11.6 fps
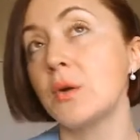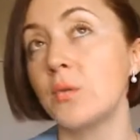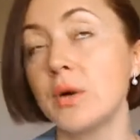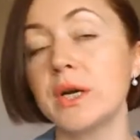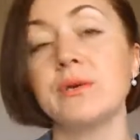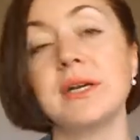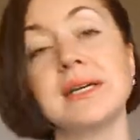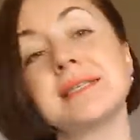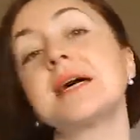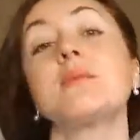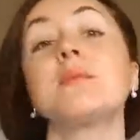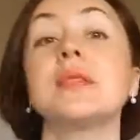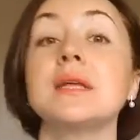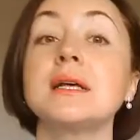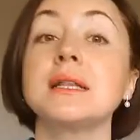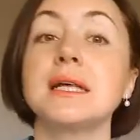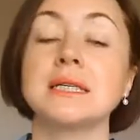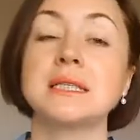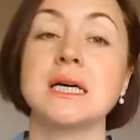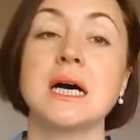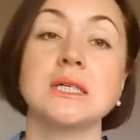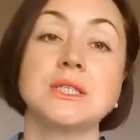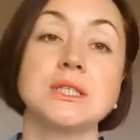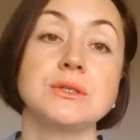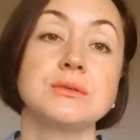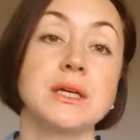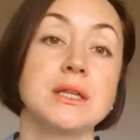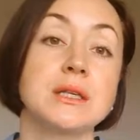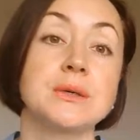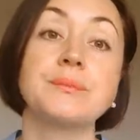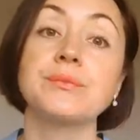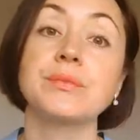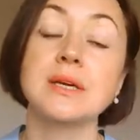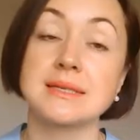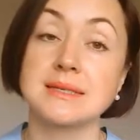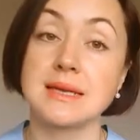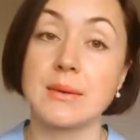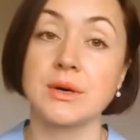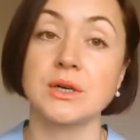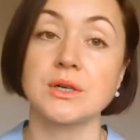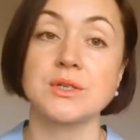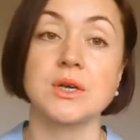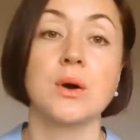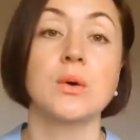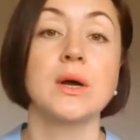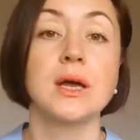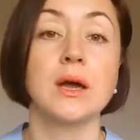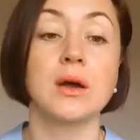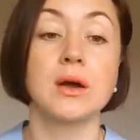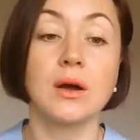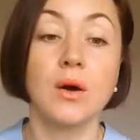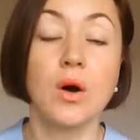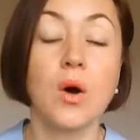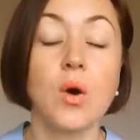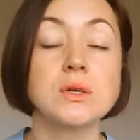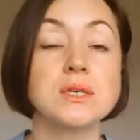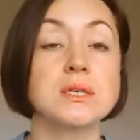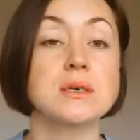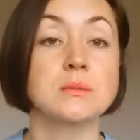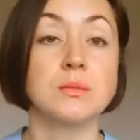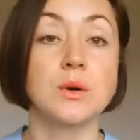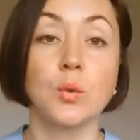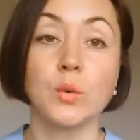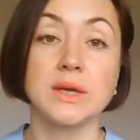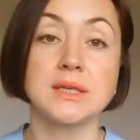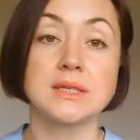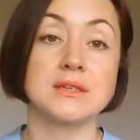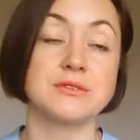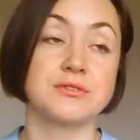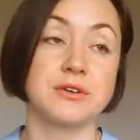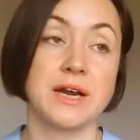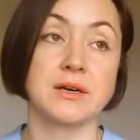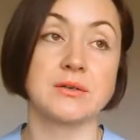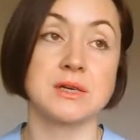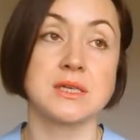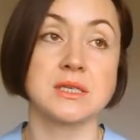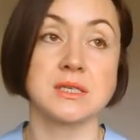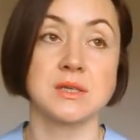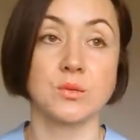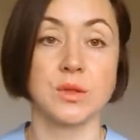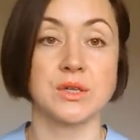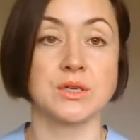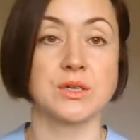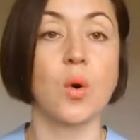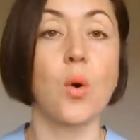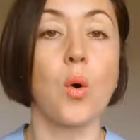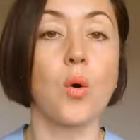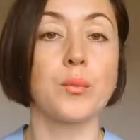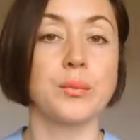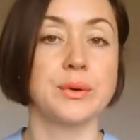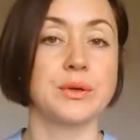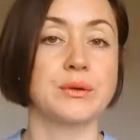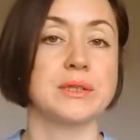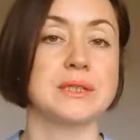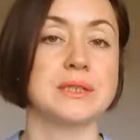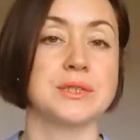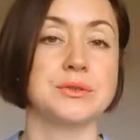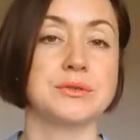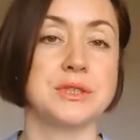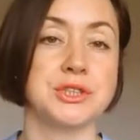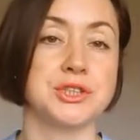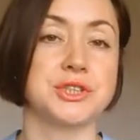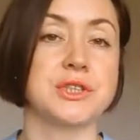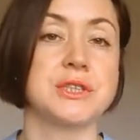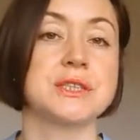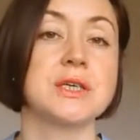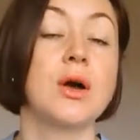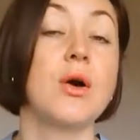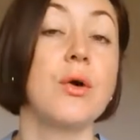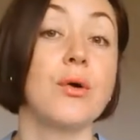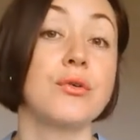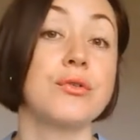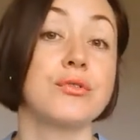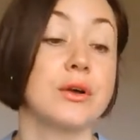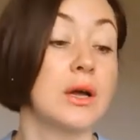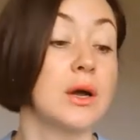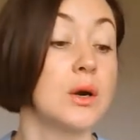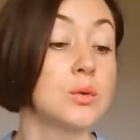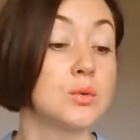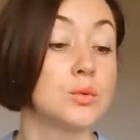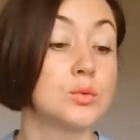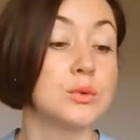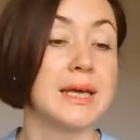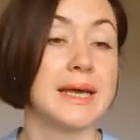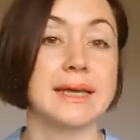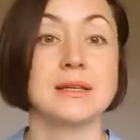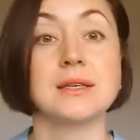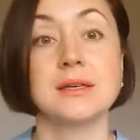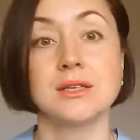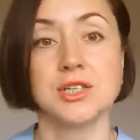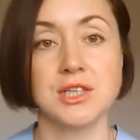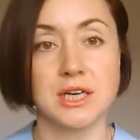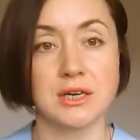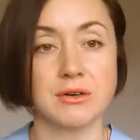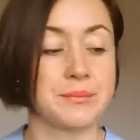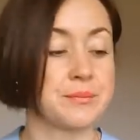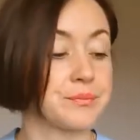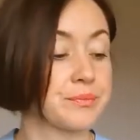wearing something like that during the summer. So autumn, winter fragrance with this opulent richness of oud and cherry.